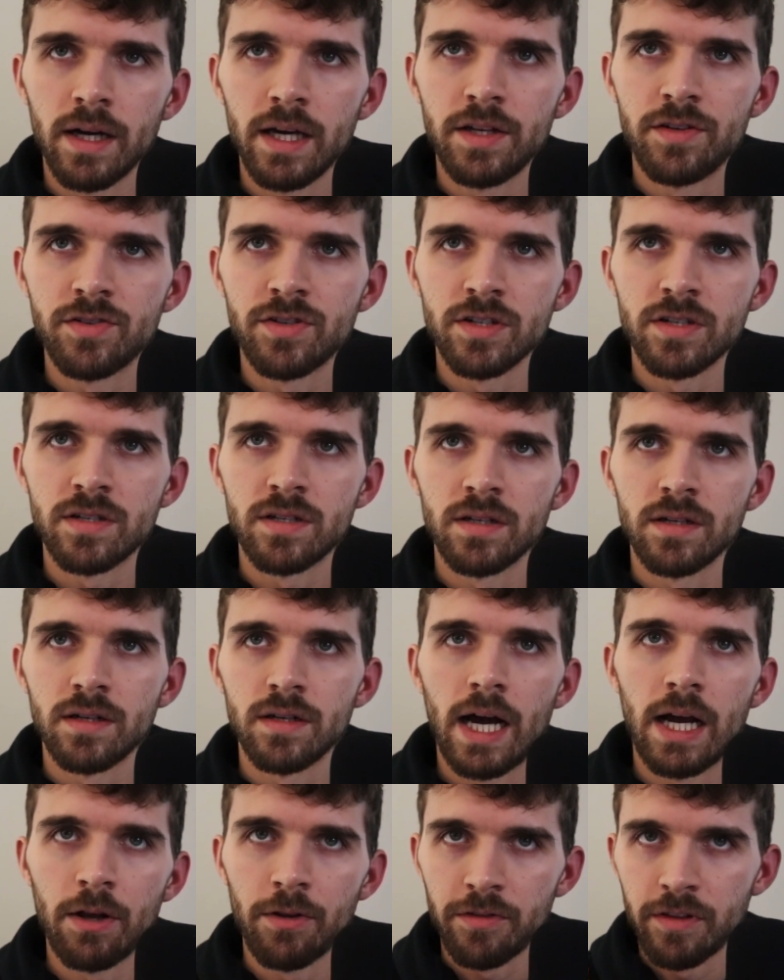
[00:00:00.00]
It's just,
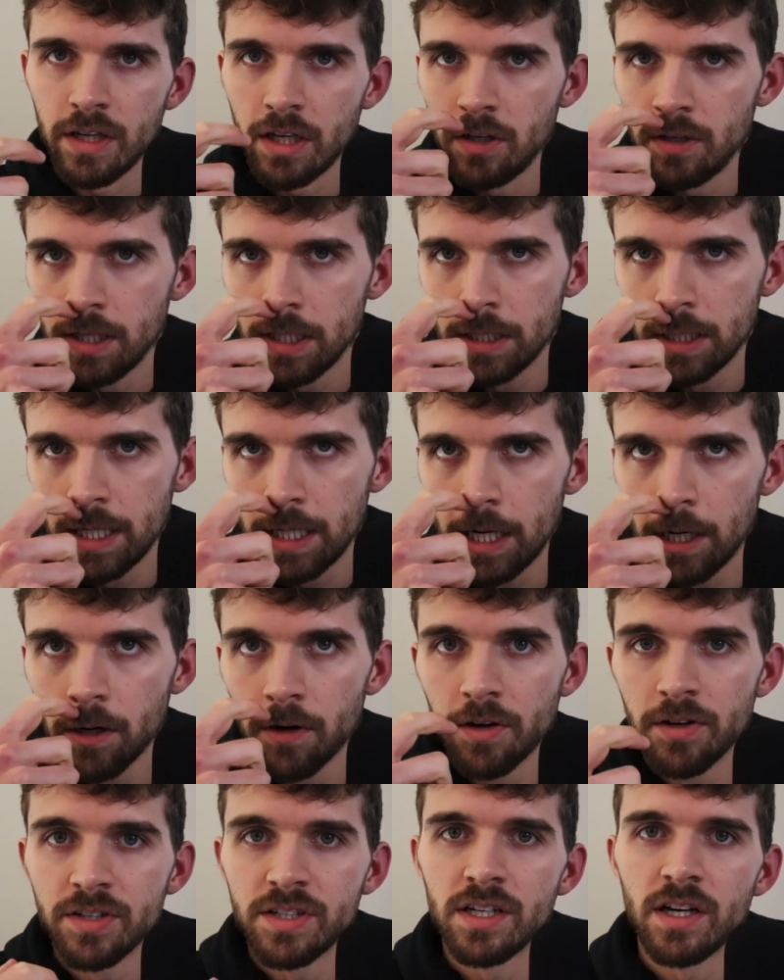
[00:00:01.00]
I don't think you need to
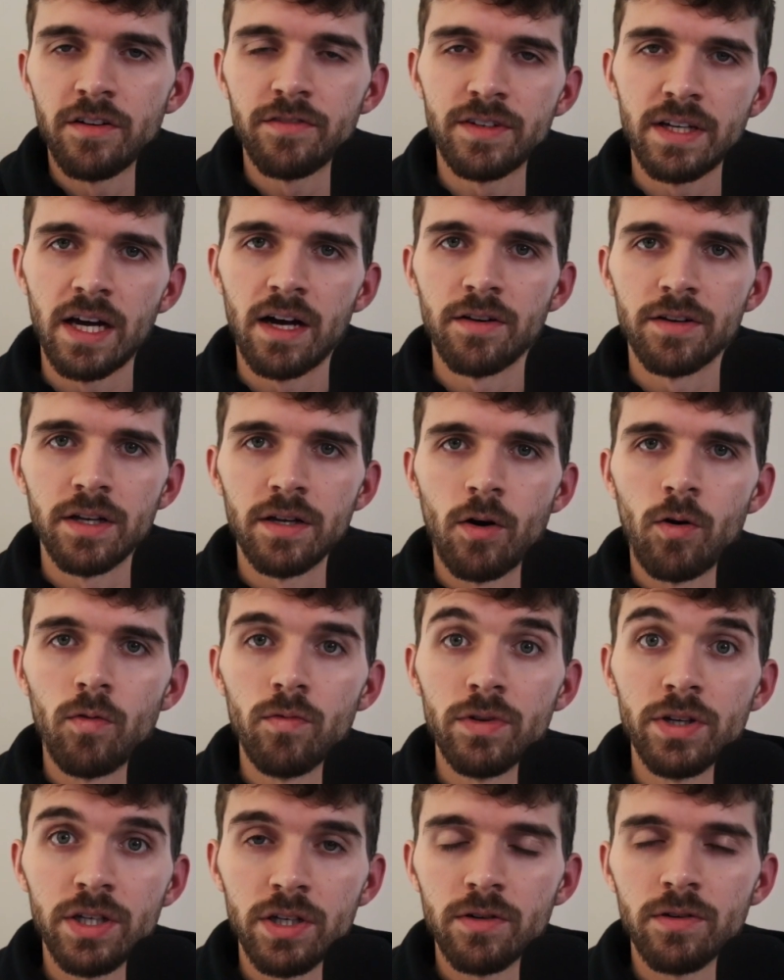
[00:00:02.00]
narrow yourself down to
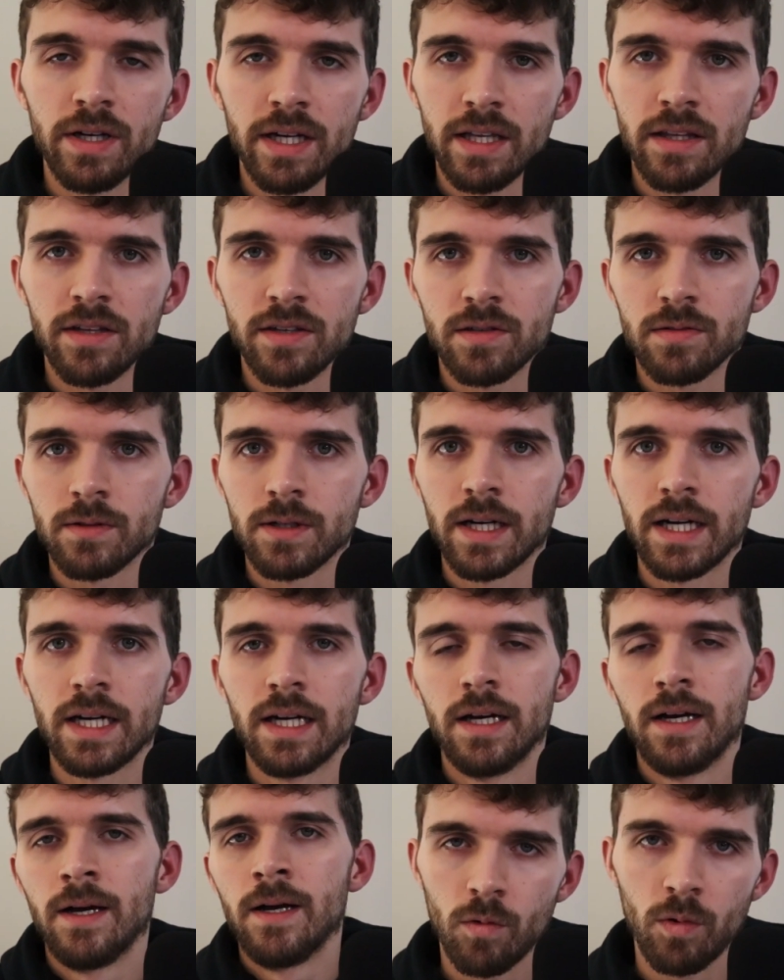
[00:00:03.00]
only doing it this way,
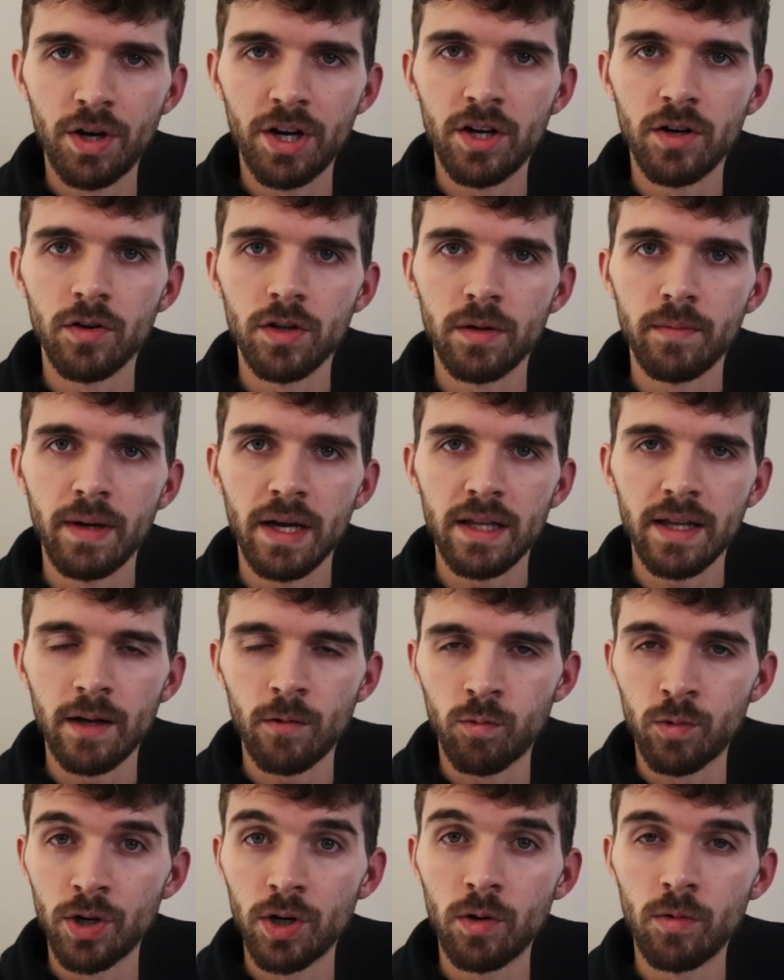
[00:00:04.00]
where you can only make
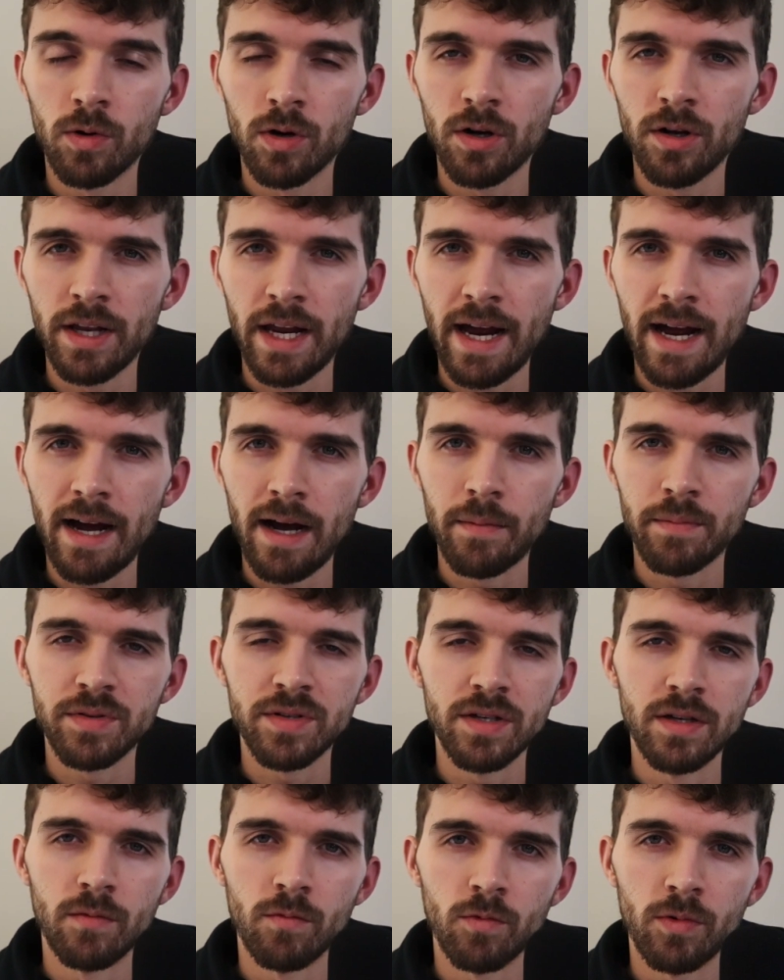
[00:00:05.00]
like real world
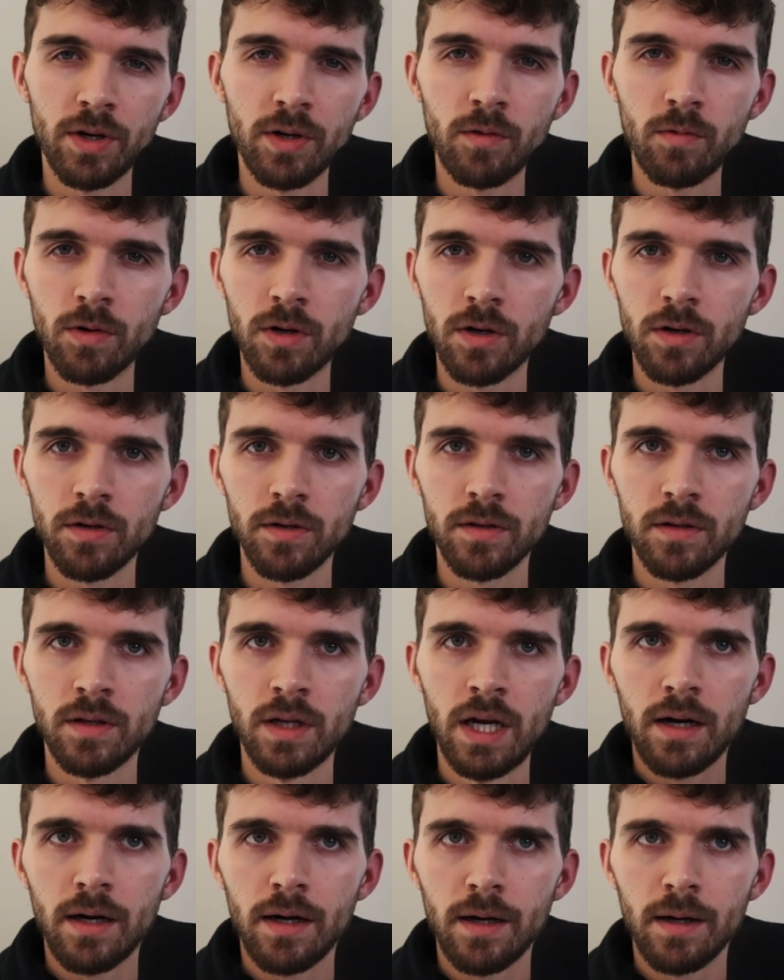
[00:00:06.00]
apps and real world
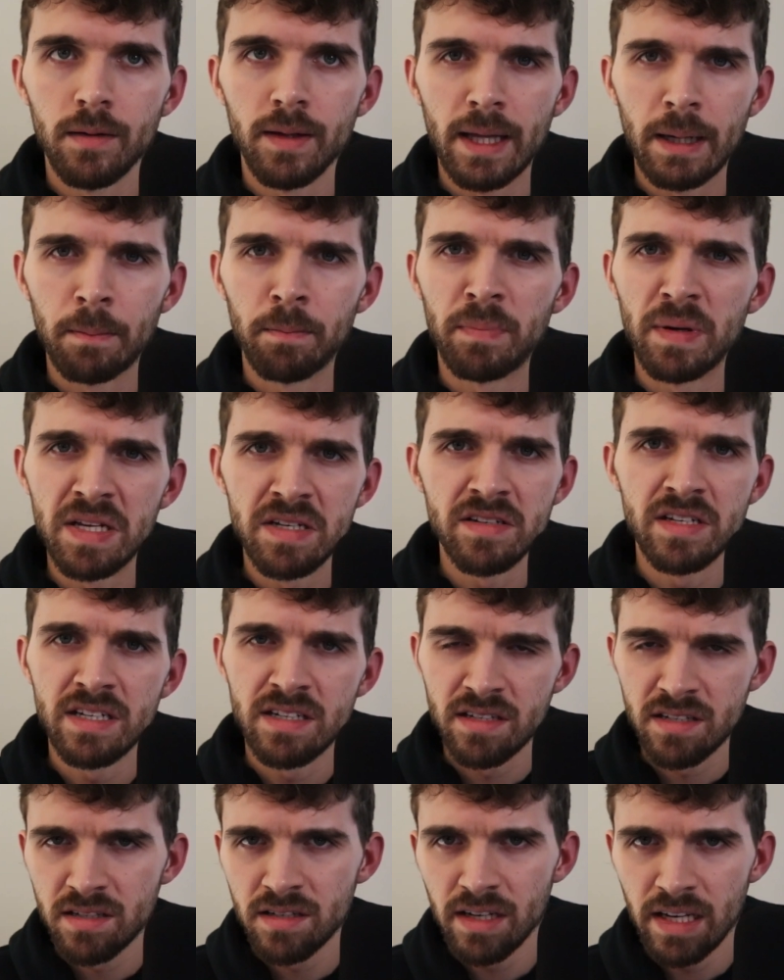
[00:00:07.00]
like
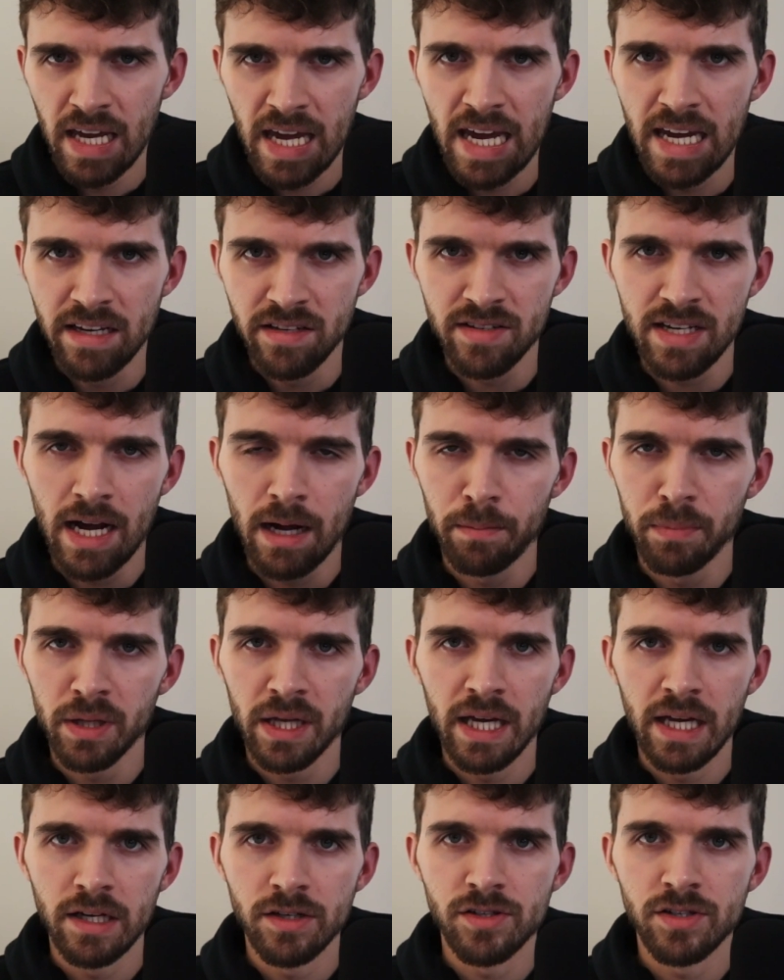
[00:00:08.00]
business case
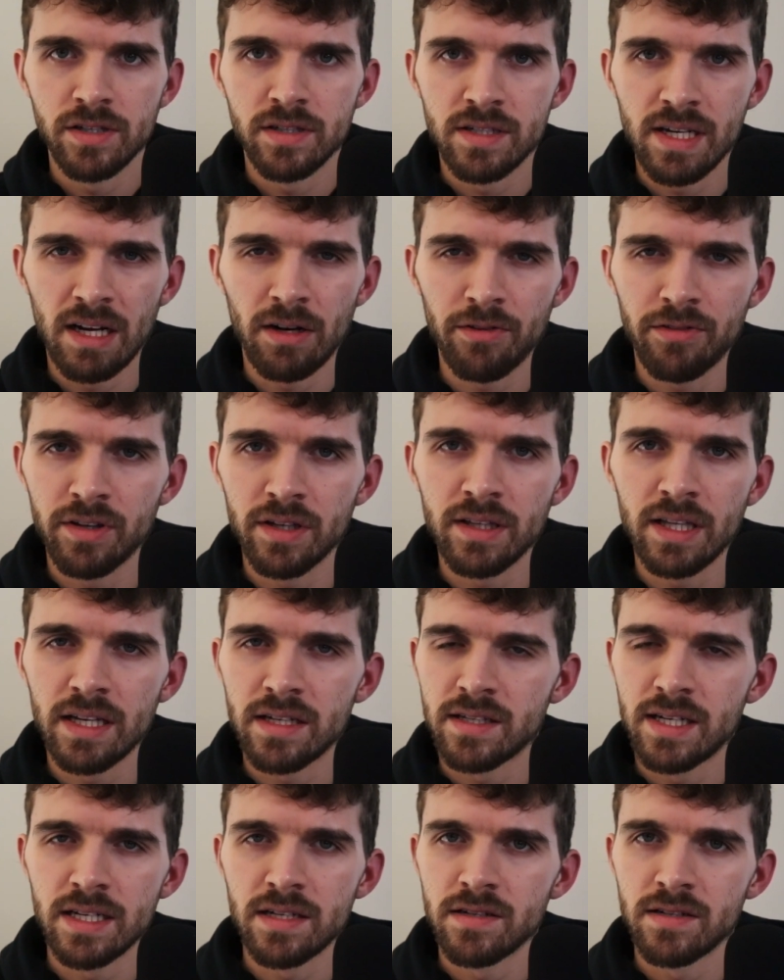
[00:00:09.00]
applications. I don't think
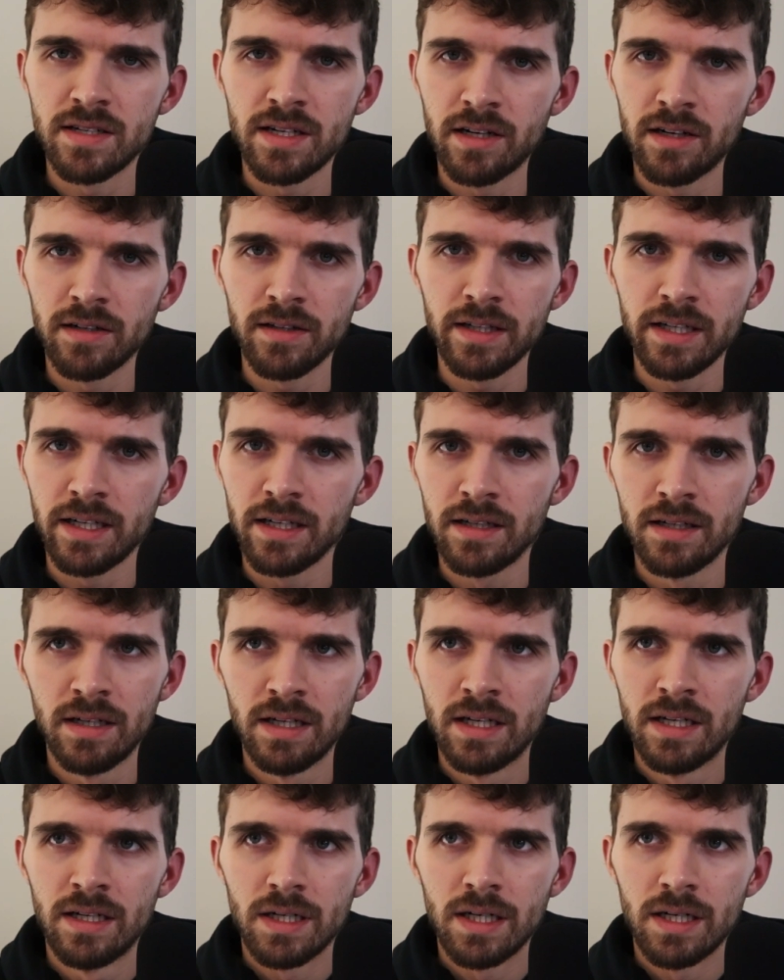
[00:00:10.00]
that's necessarily
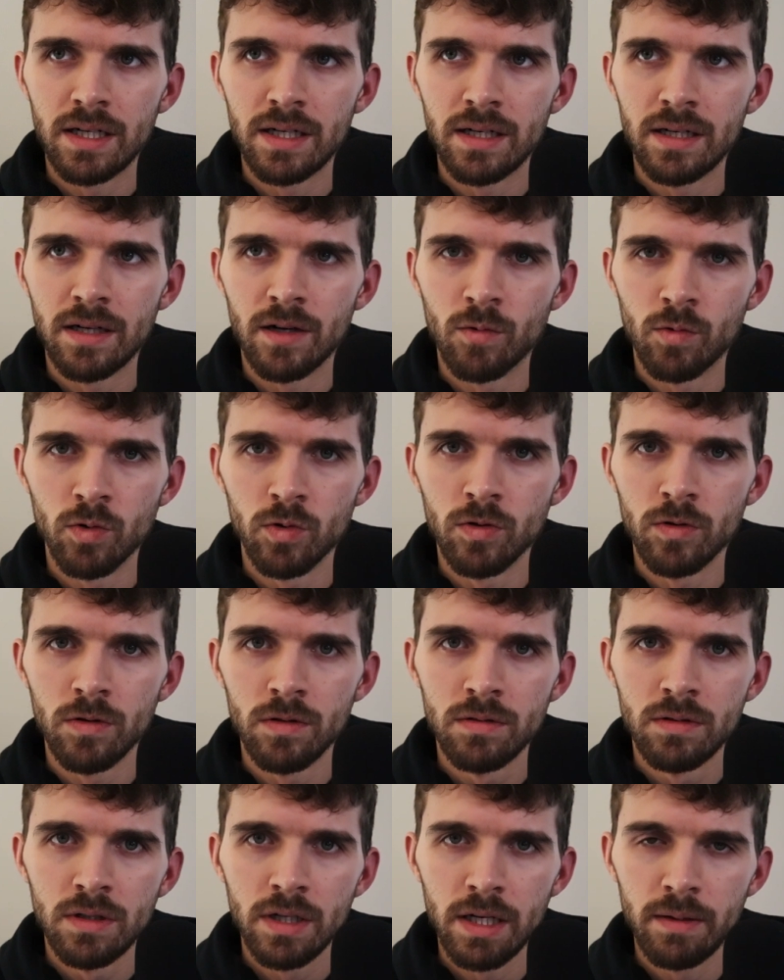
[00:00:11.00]
a
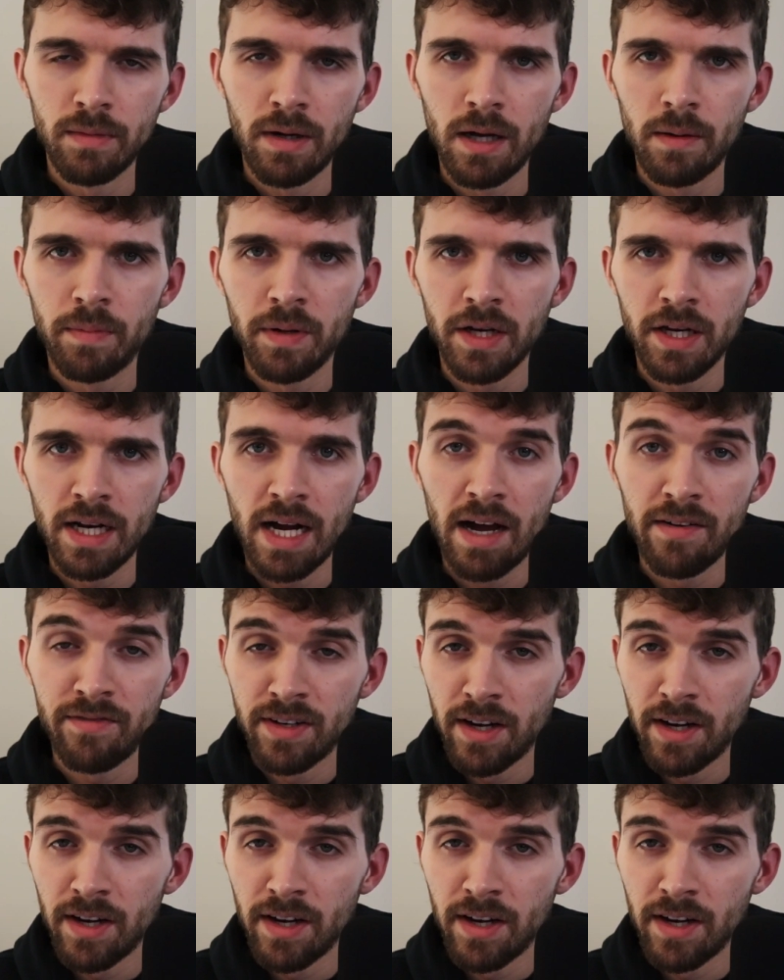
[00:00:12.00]
rule, in my opinion.